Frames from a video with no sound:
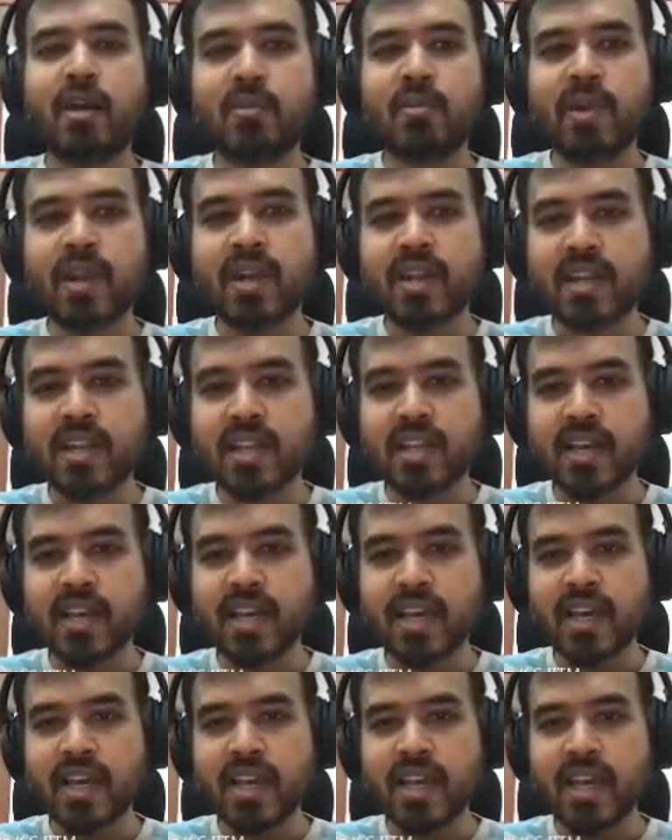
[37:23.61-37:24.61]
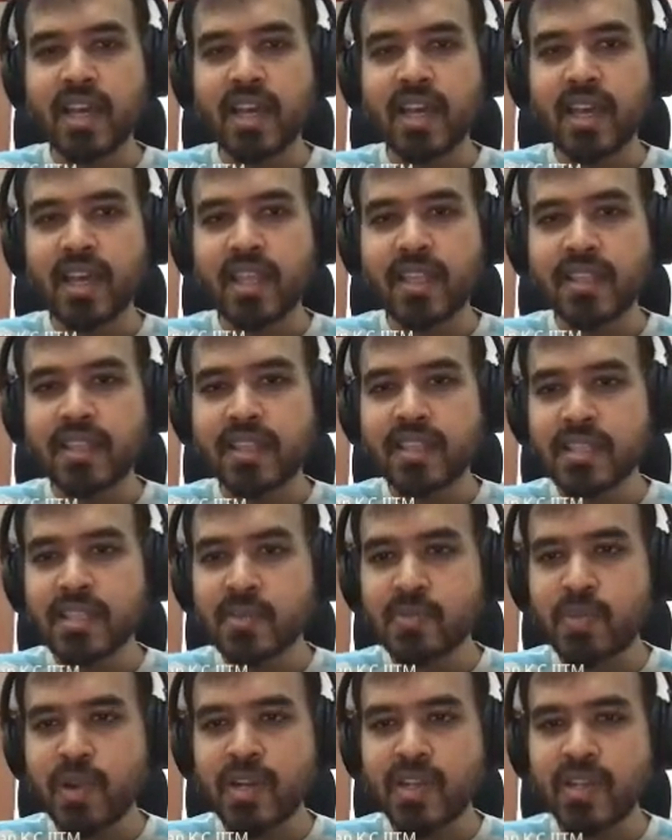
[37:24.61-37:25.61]
But this
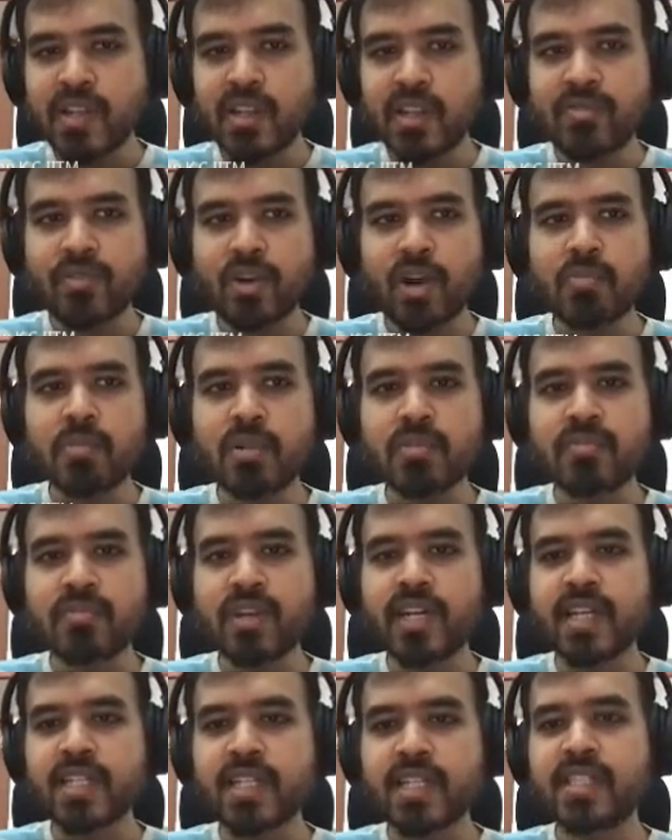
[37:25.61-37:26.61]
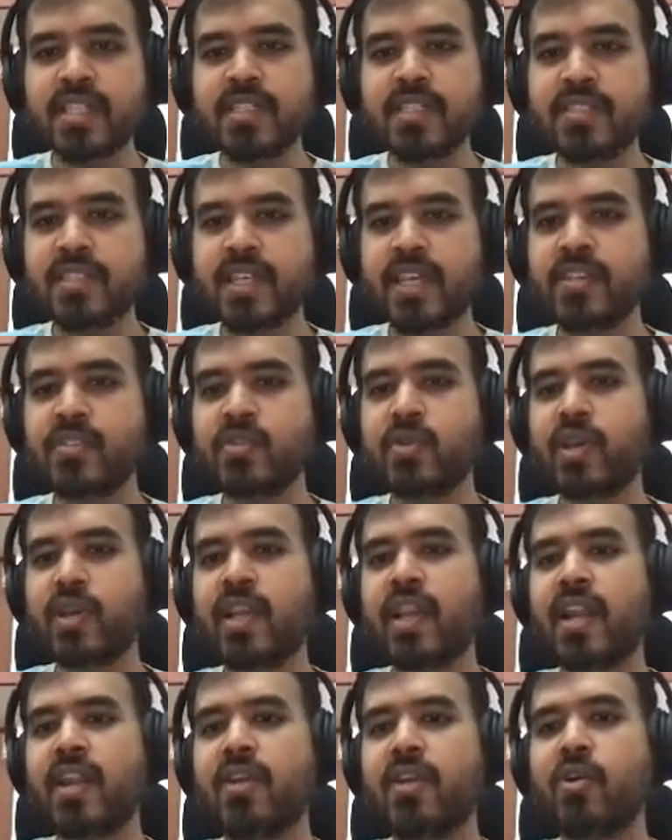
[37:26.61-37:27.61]
particular form of reduction says you can